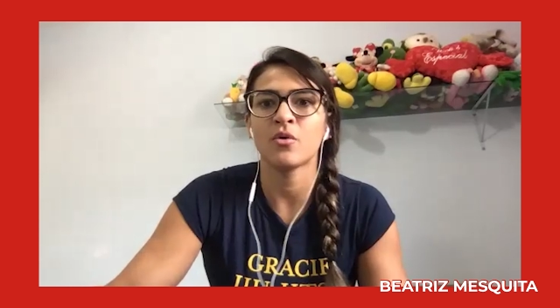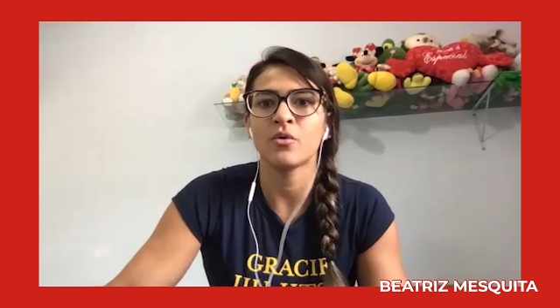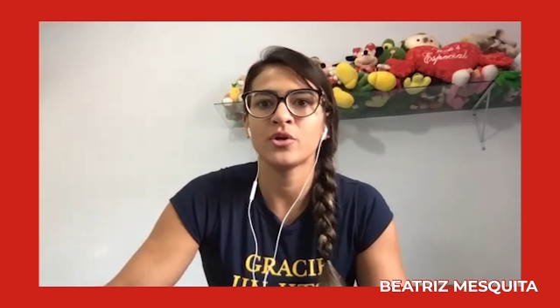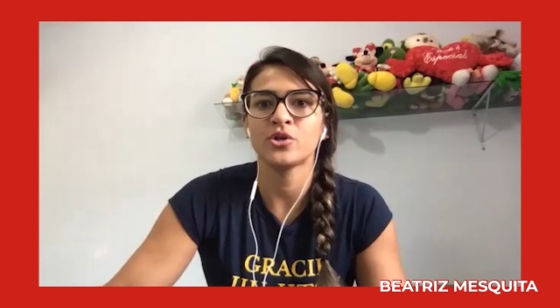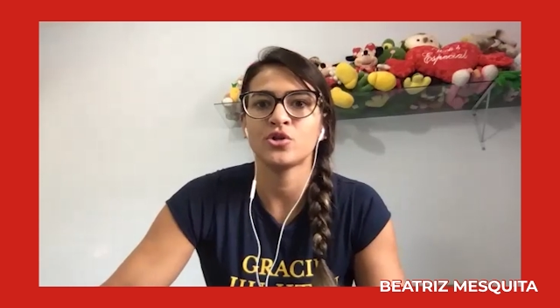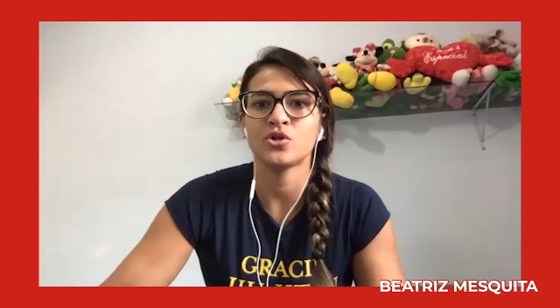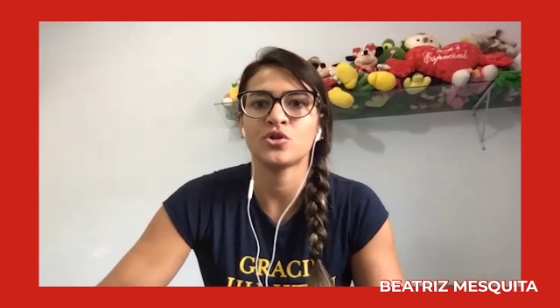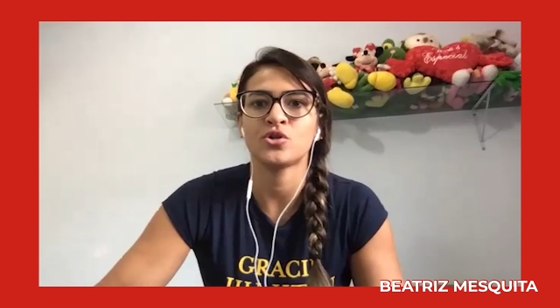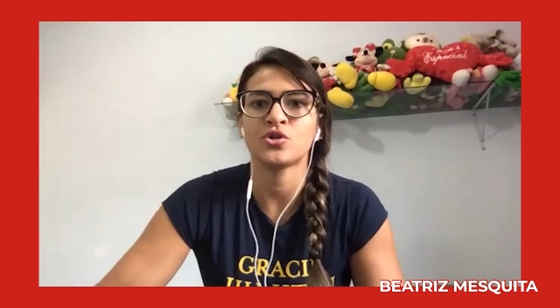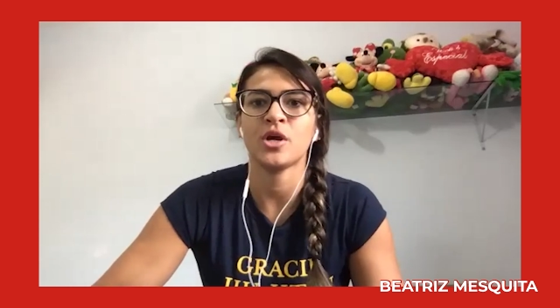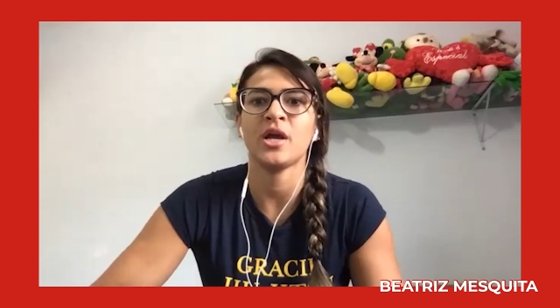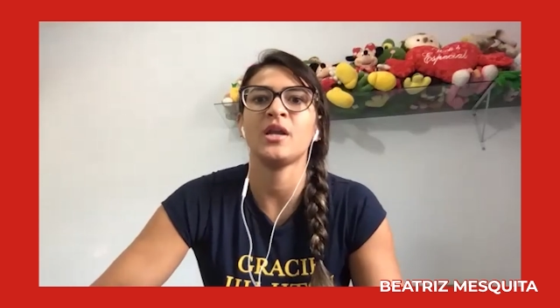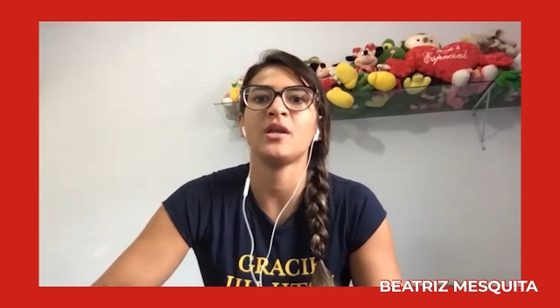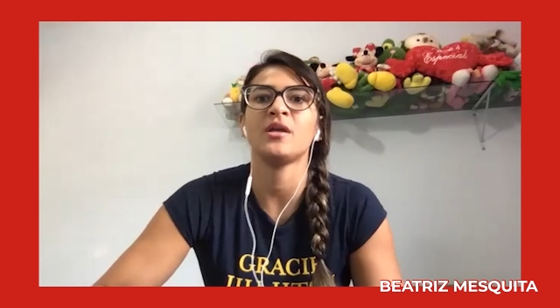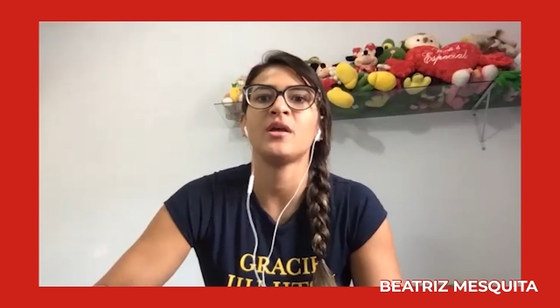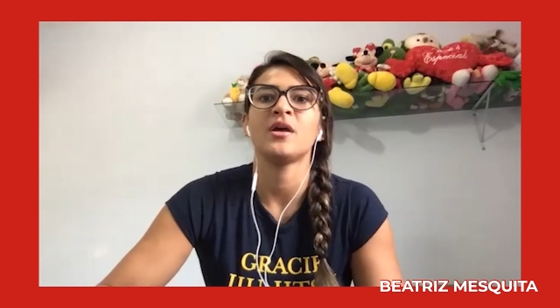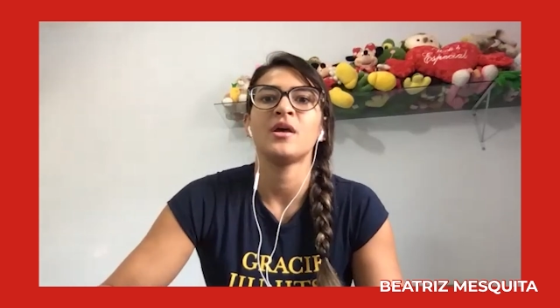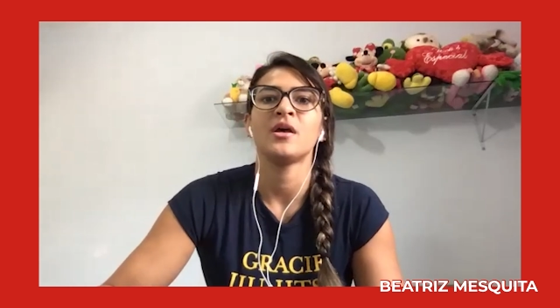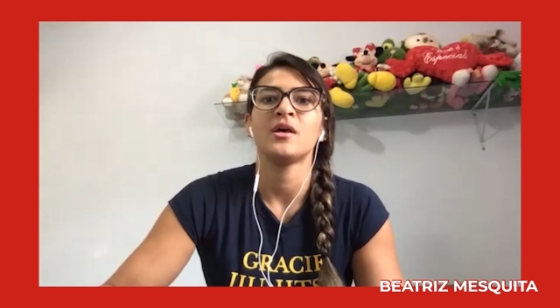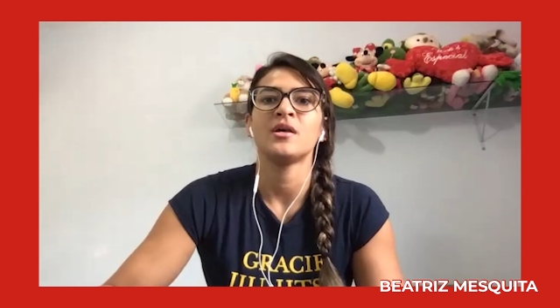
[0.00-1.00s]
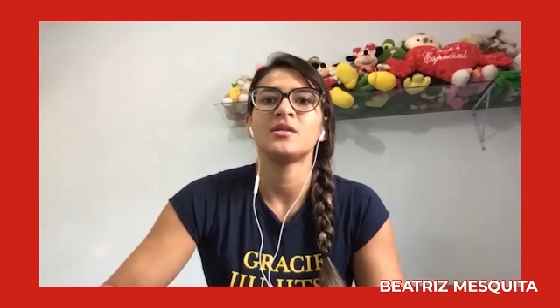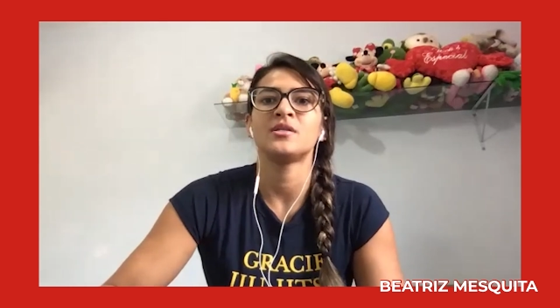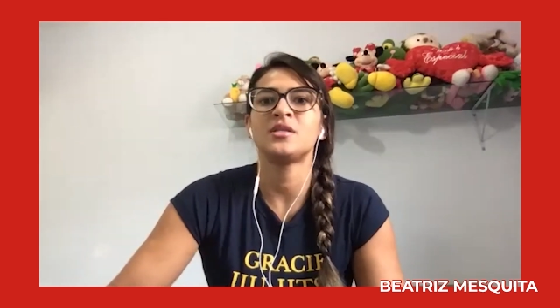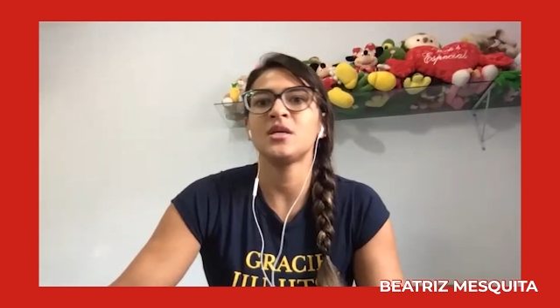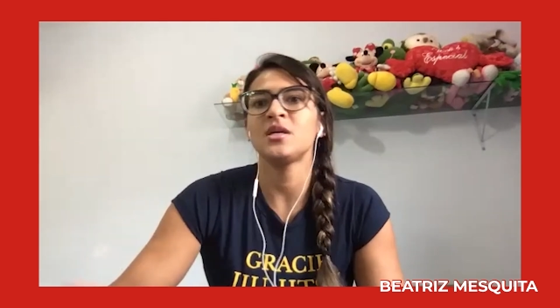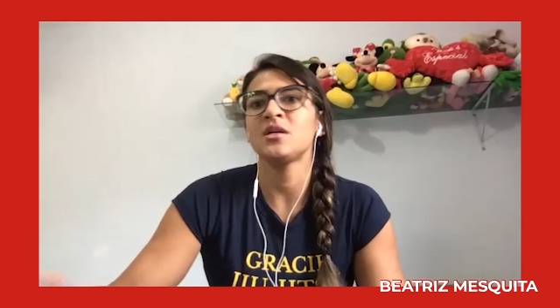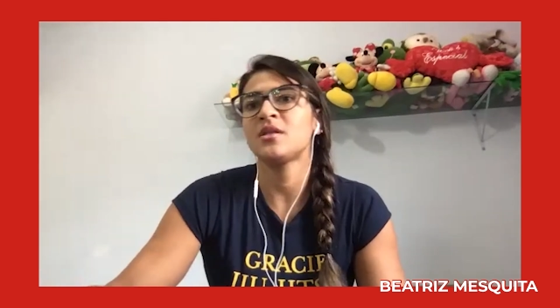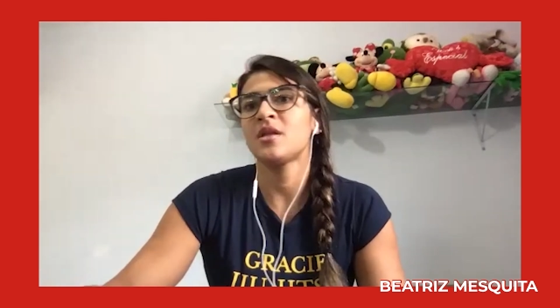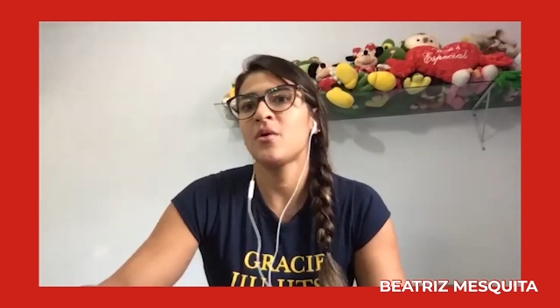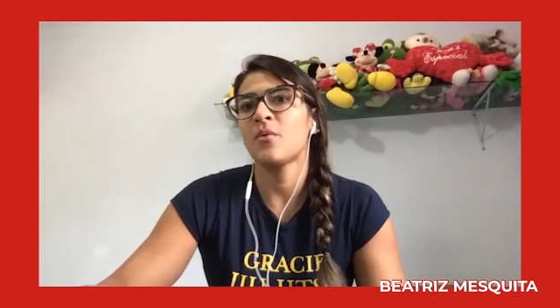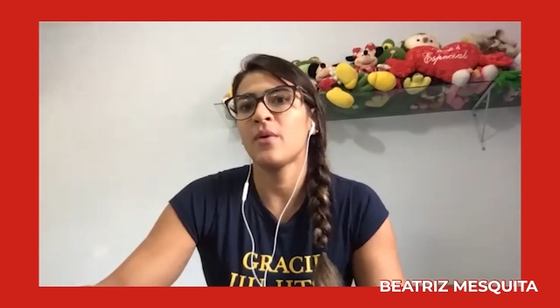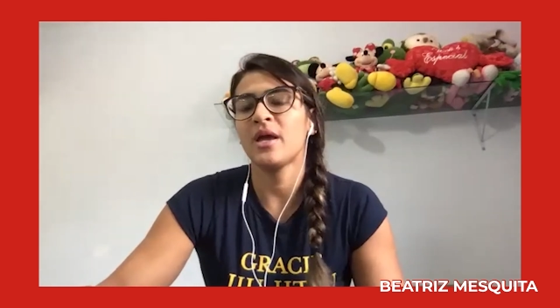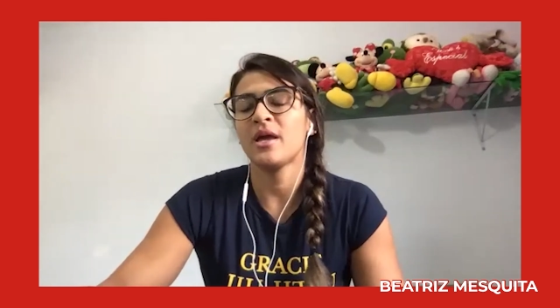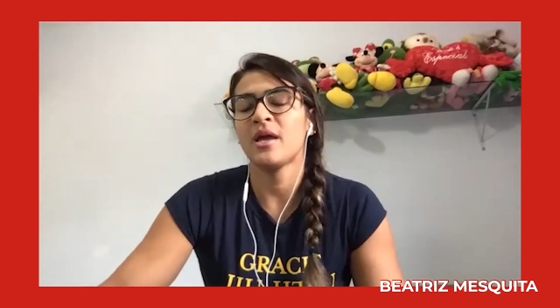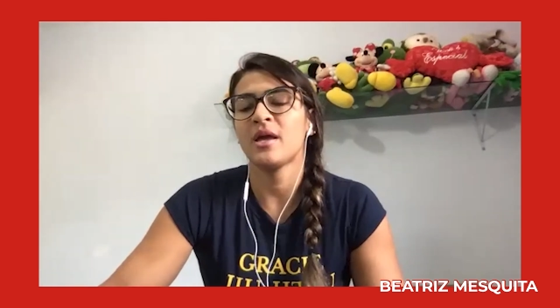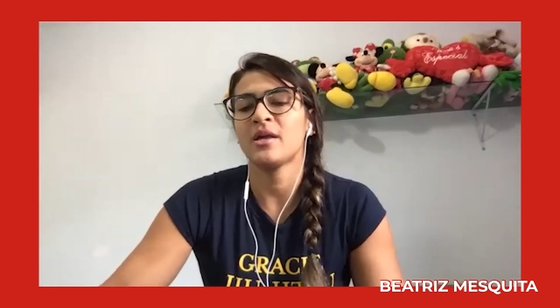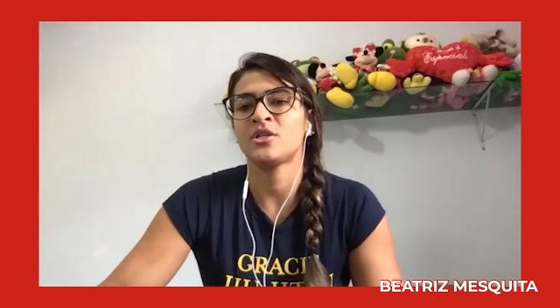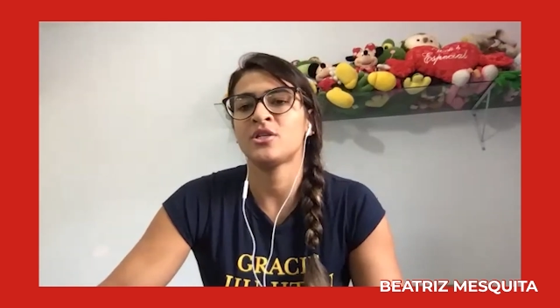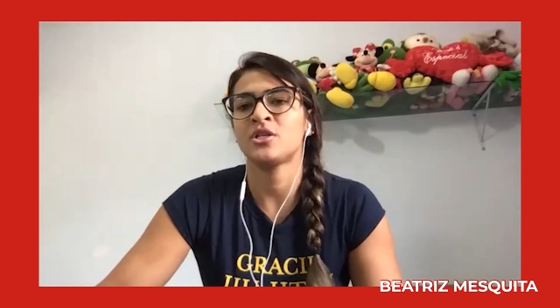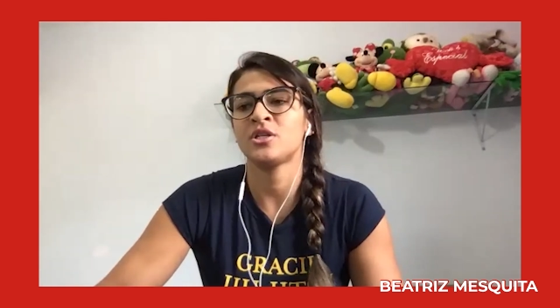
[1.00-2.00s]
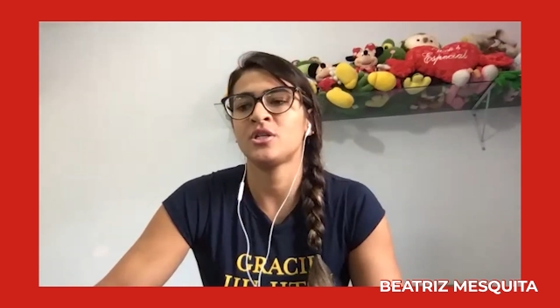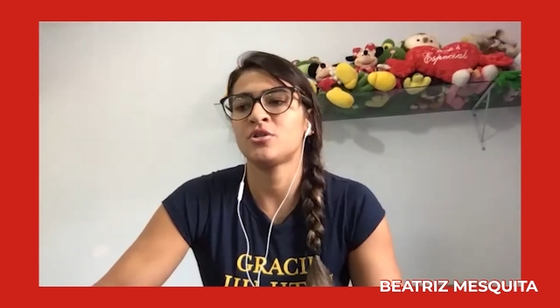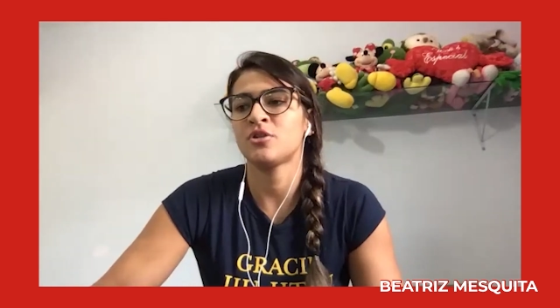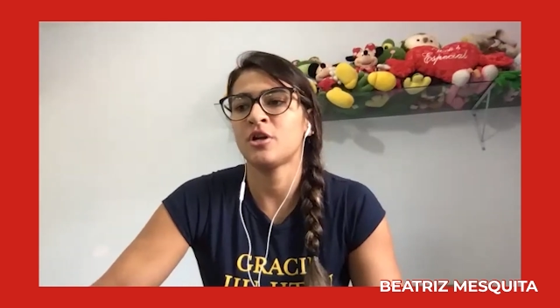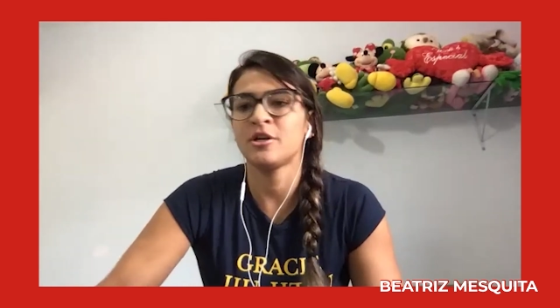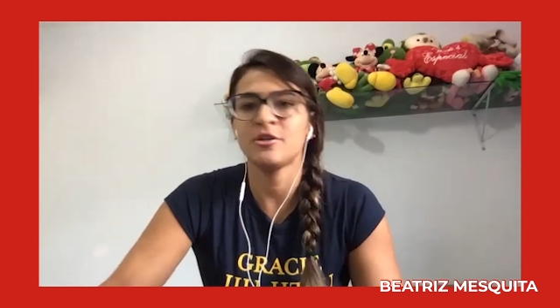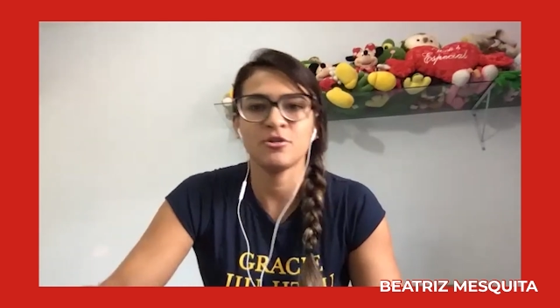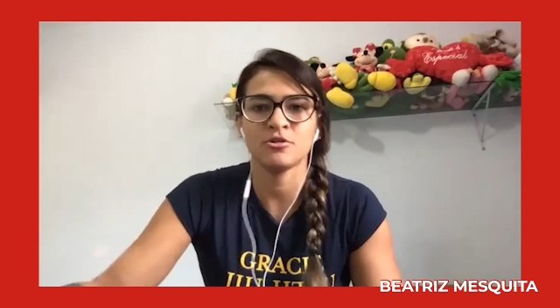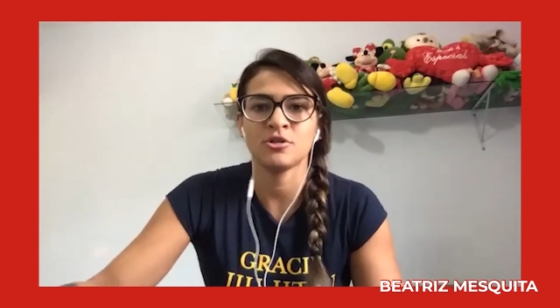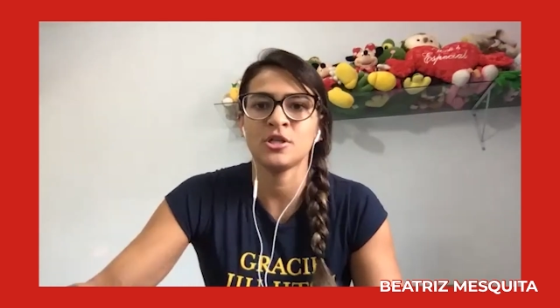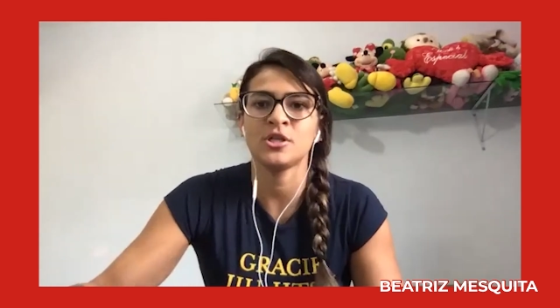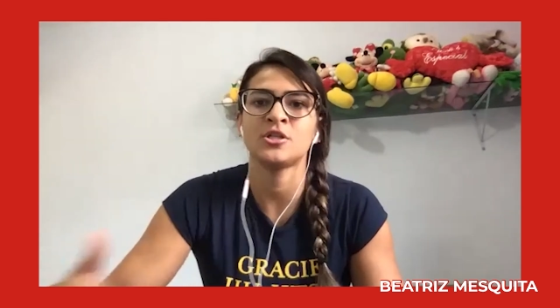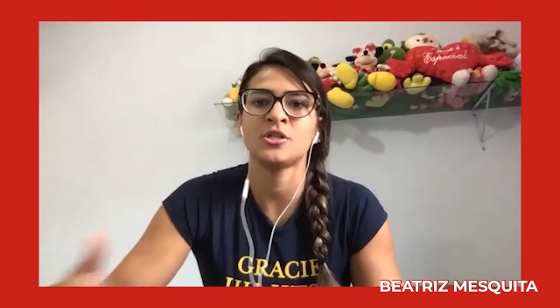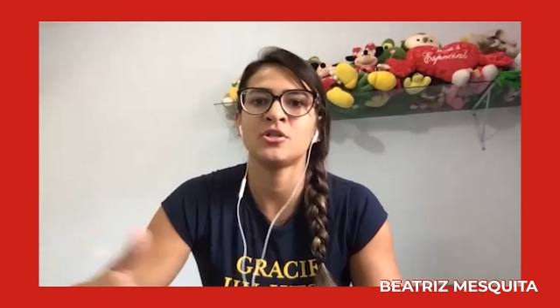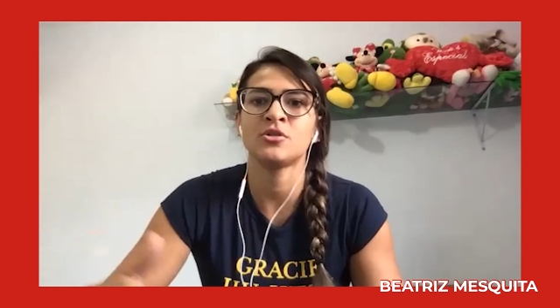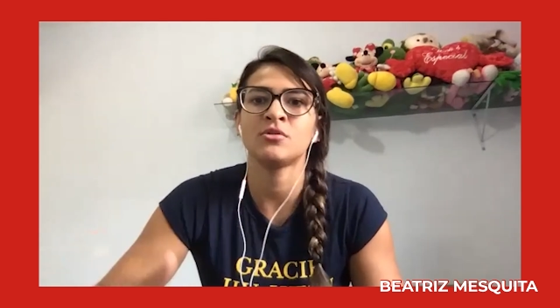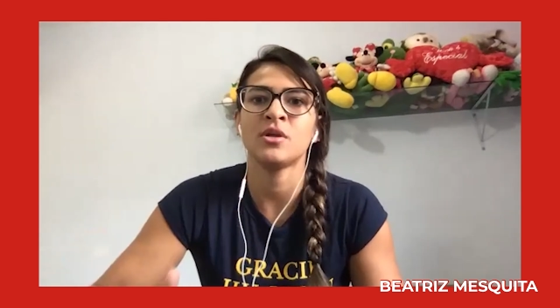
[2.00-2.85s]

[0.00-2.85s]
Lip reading: to train, seeing the way she trained jiu-jitsu,